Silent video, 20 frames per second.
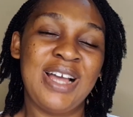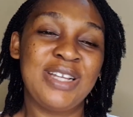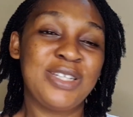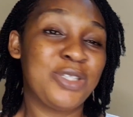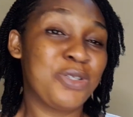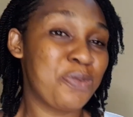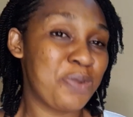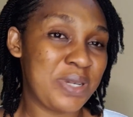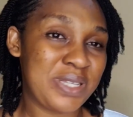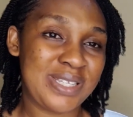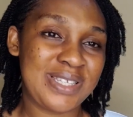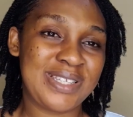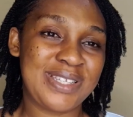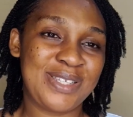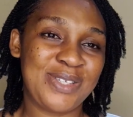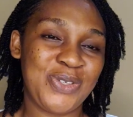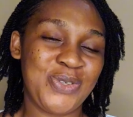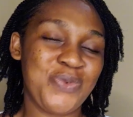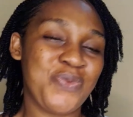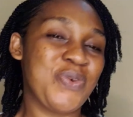Do it.
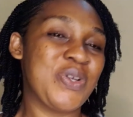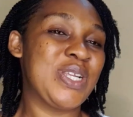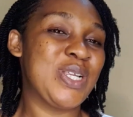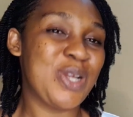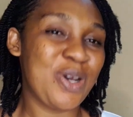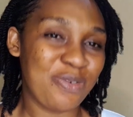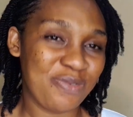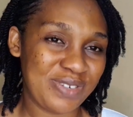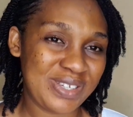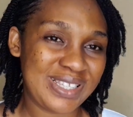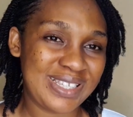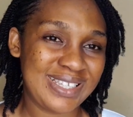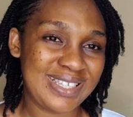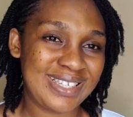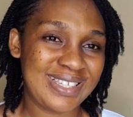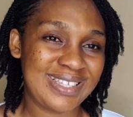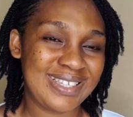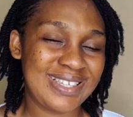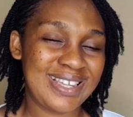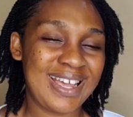You will love it.
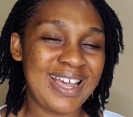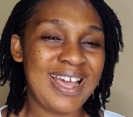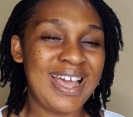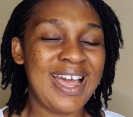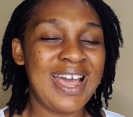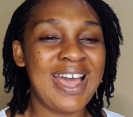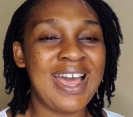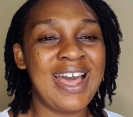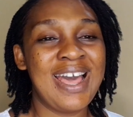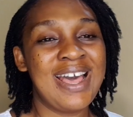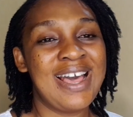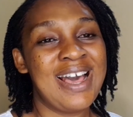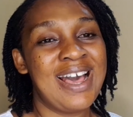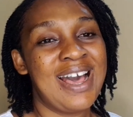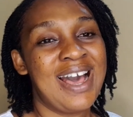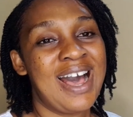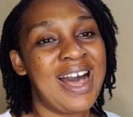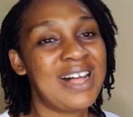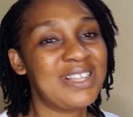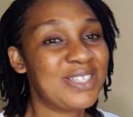
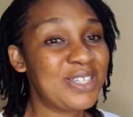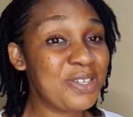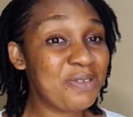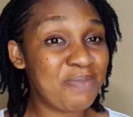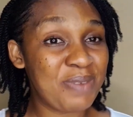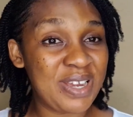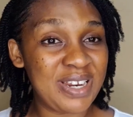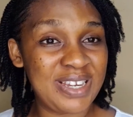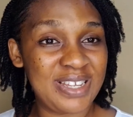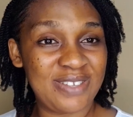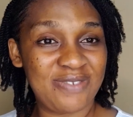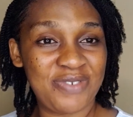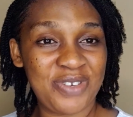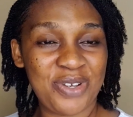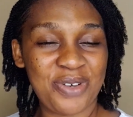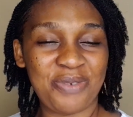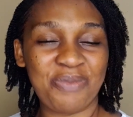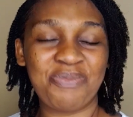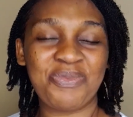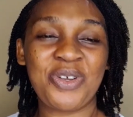I'll see you in my next
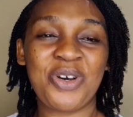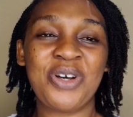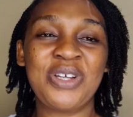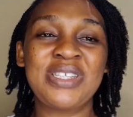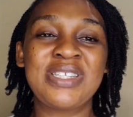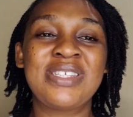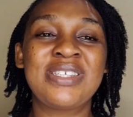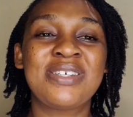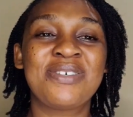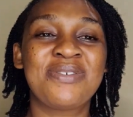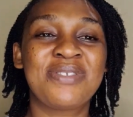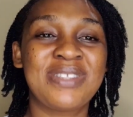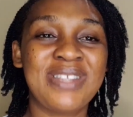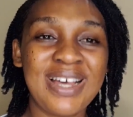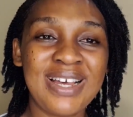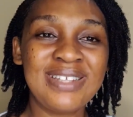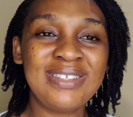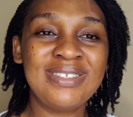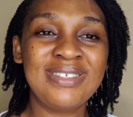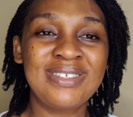video. Until
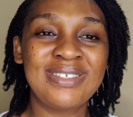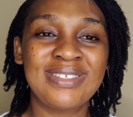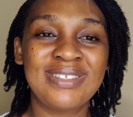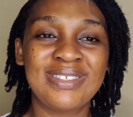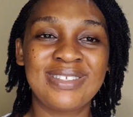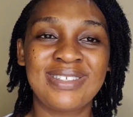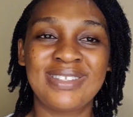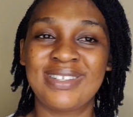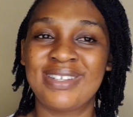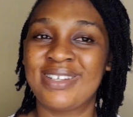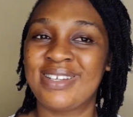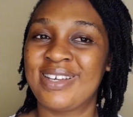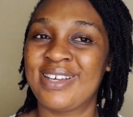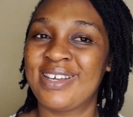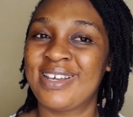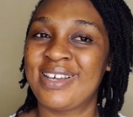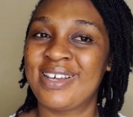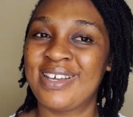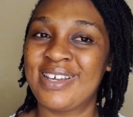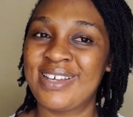then,
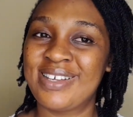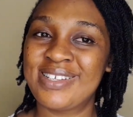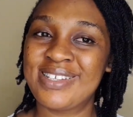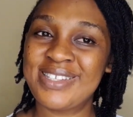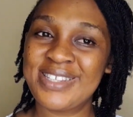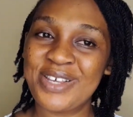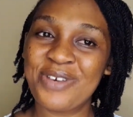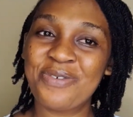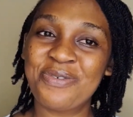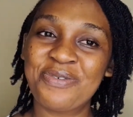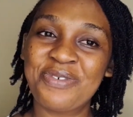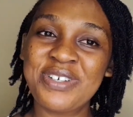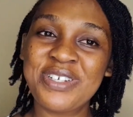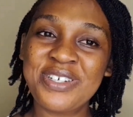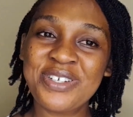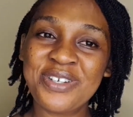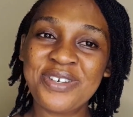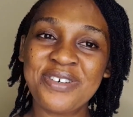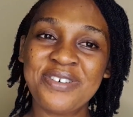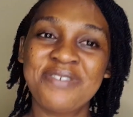stay
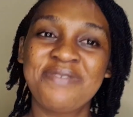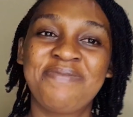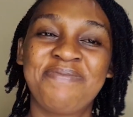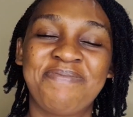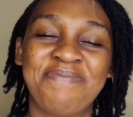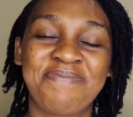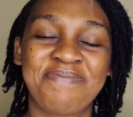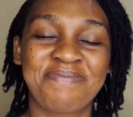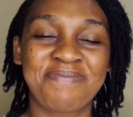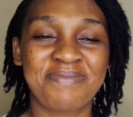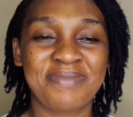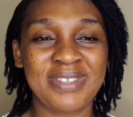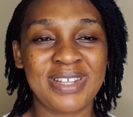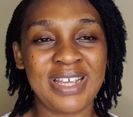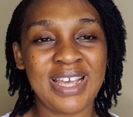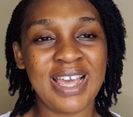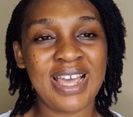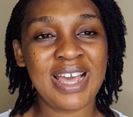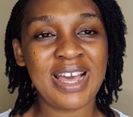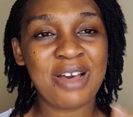original.
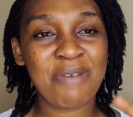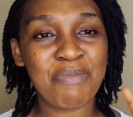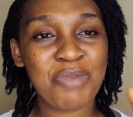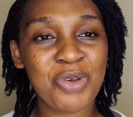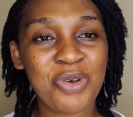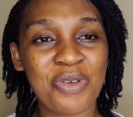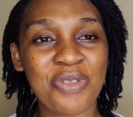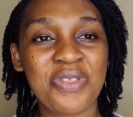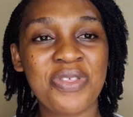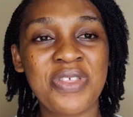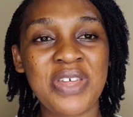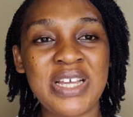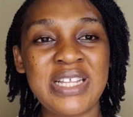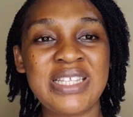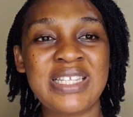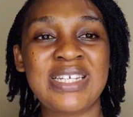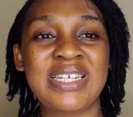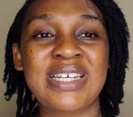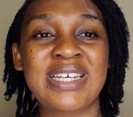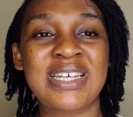And be
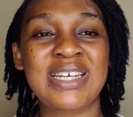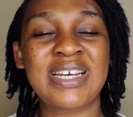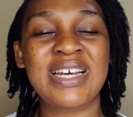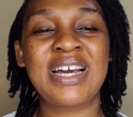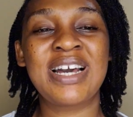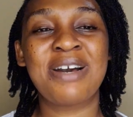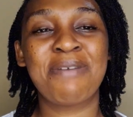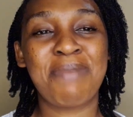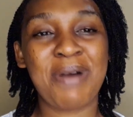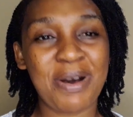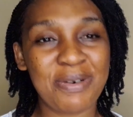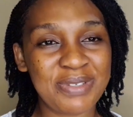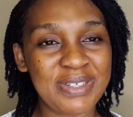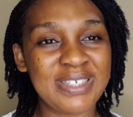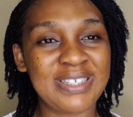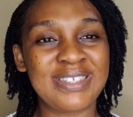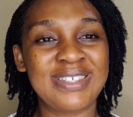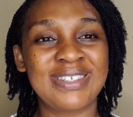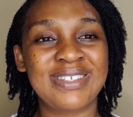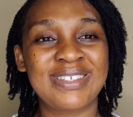authentic about
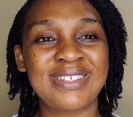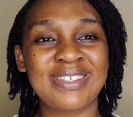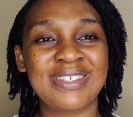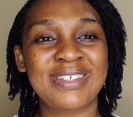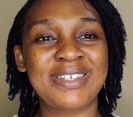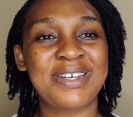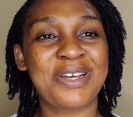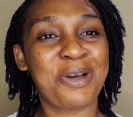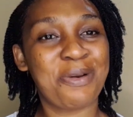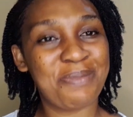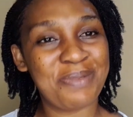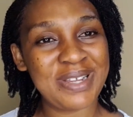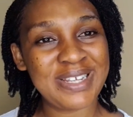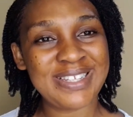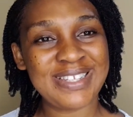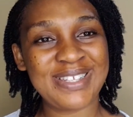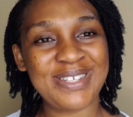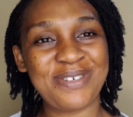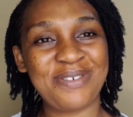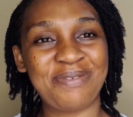it. God
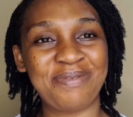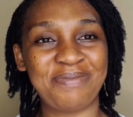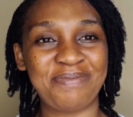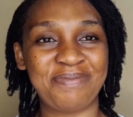bless you.